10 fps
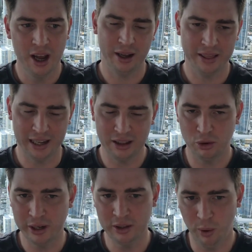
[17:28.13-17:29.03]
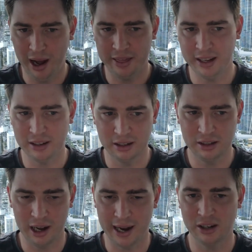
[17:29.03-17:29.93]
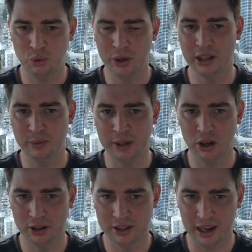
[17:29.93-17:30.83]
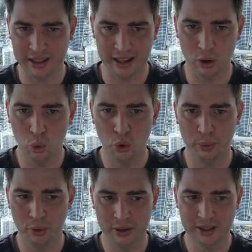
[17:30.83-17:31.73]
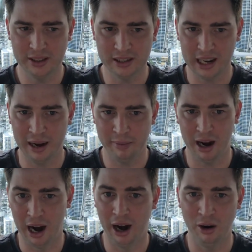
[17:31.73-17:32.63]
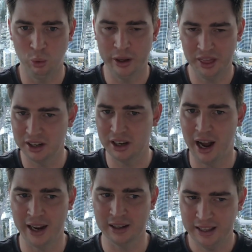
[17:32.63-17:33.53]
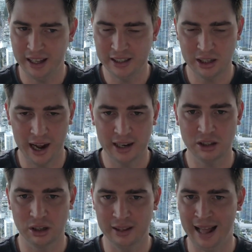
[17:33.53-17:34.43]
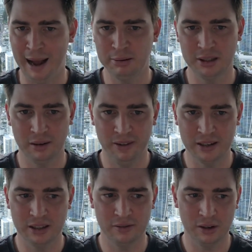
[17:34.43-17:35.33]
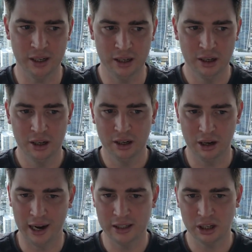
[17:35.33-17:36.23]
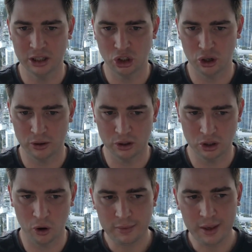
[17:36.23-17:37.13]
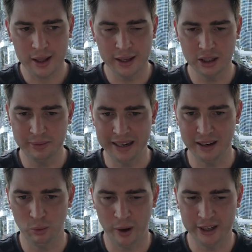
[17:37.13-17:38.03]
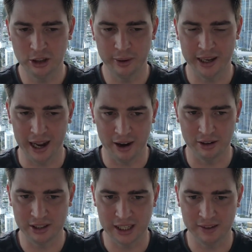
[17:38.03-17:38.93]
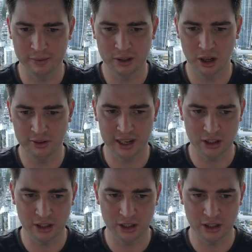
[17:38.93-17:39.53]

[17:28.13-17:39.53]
the reason why I think Tigers win is because I think all the points in this game are with the Tigers. Unless Tigers lapse defensively, Knights are going to struggle to score, and they're just making way too many errors to give themselves that